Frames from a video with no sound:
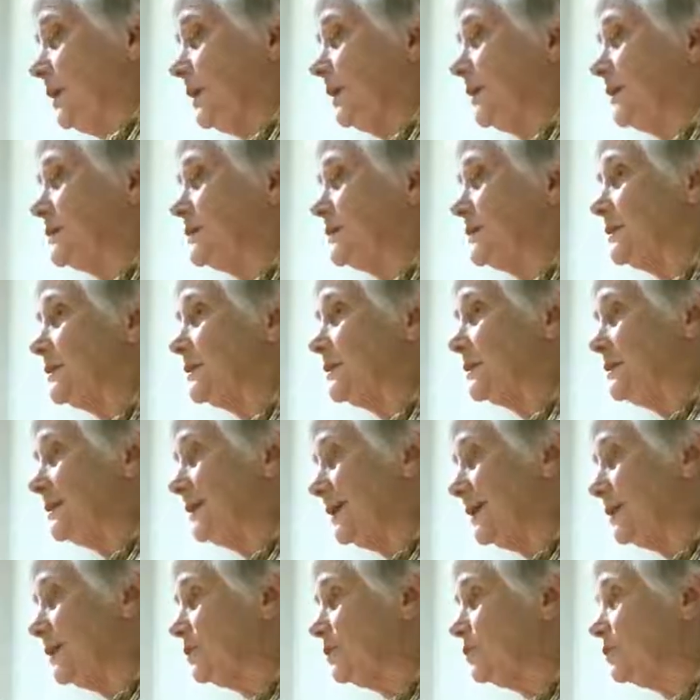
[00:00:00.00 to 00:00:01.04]
And I said,
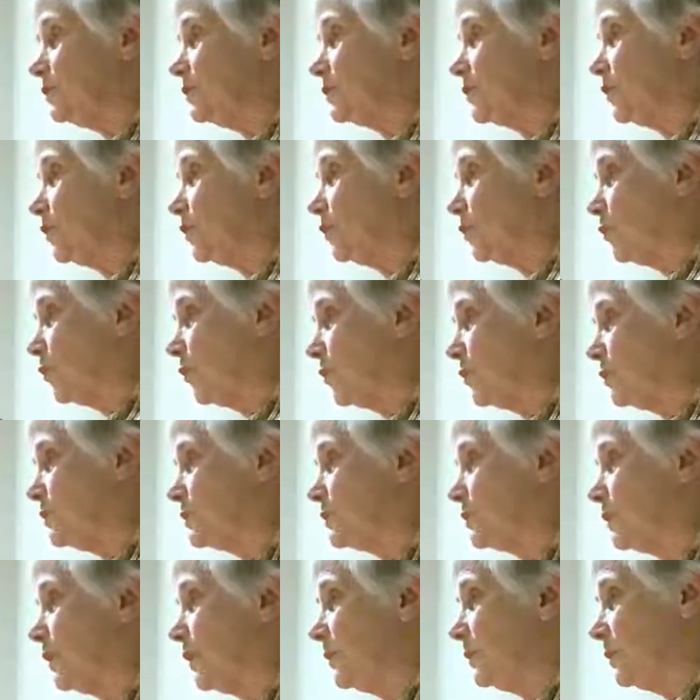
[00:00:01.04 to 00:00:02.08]
standards are
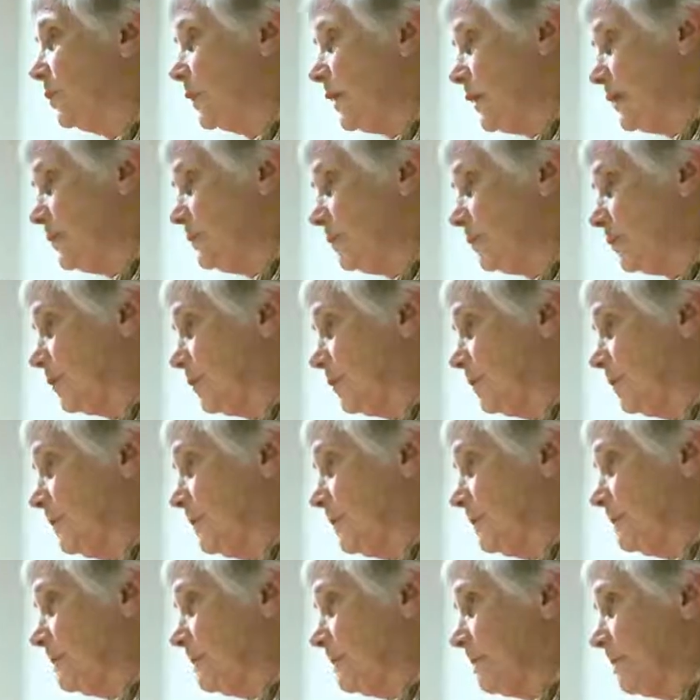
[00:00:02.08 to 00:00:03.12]
words on paper
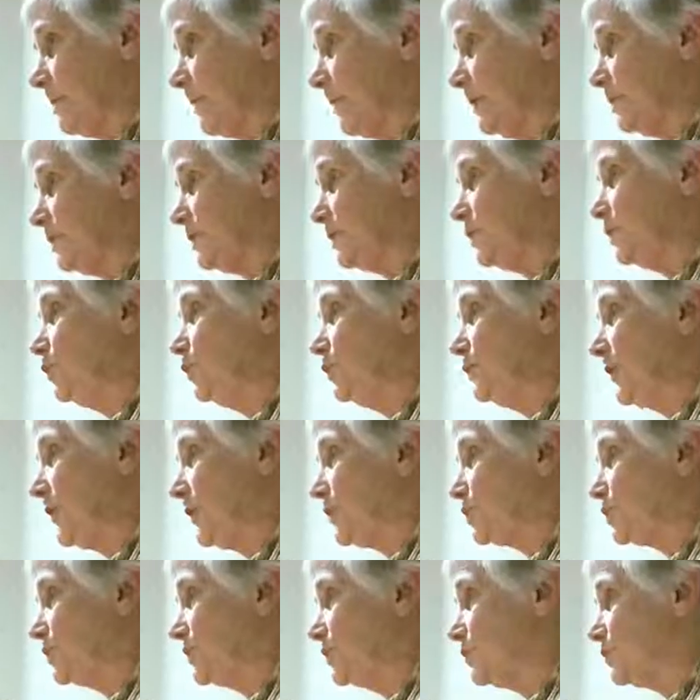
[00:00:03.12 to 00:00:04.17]
until you've
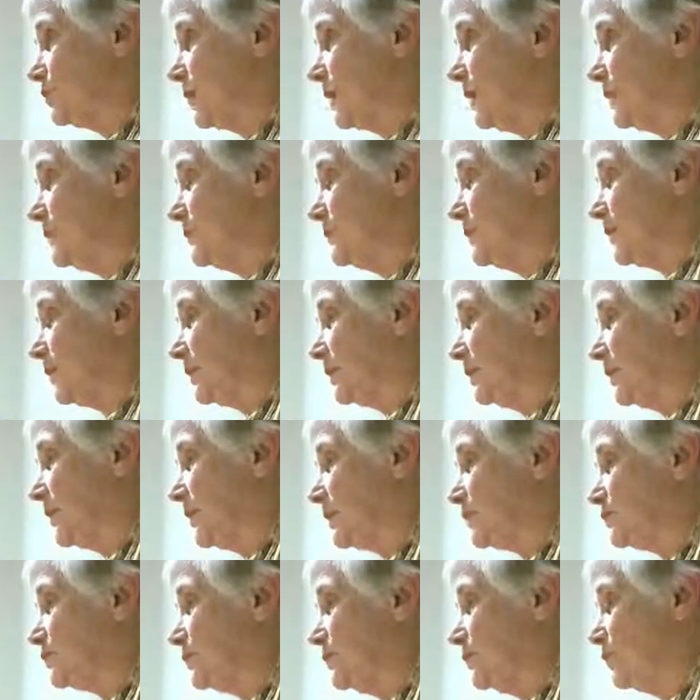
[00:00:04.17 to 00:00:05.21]
actually tried them in a
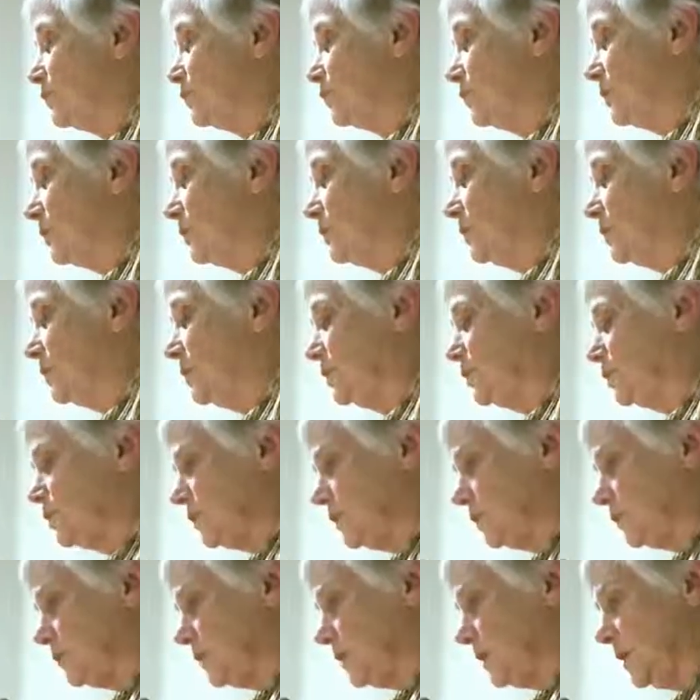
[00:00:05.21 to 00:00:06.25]
classroom with real
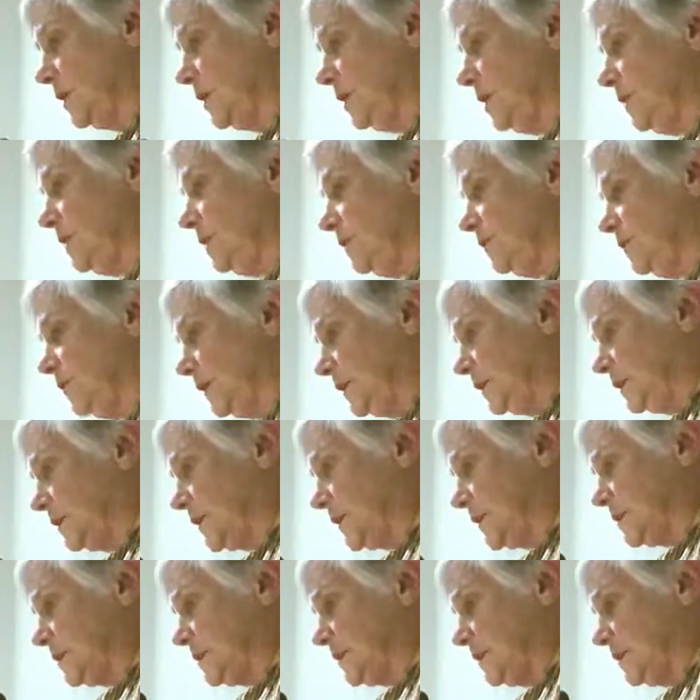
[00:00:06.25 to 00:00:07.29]
children. Field
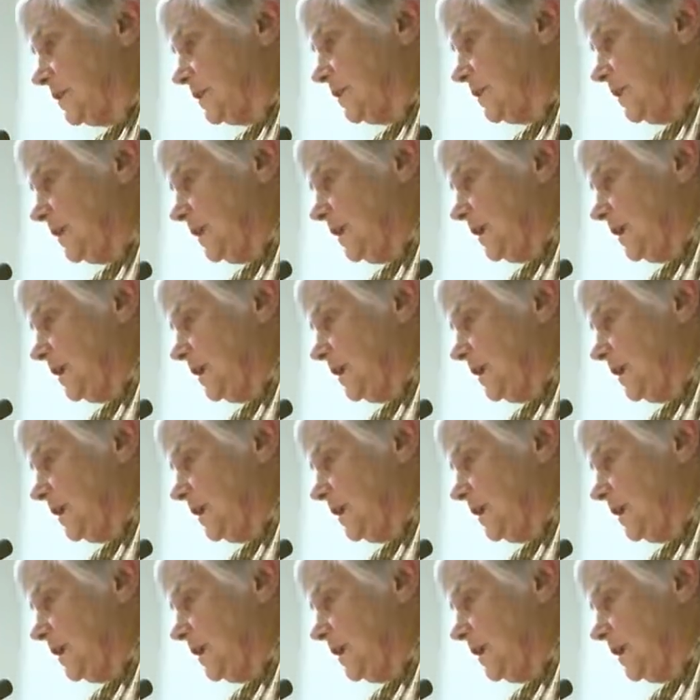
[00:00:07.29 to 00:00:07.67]
test it.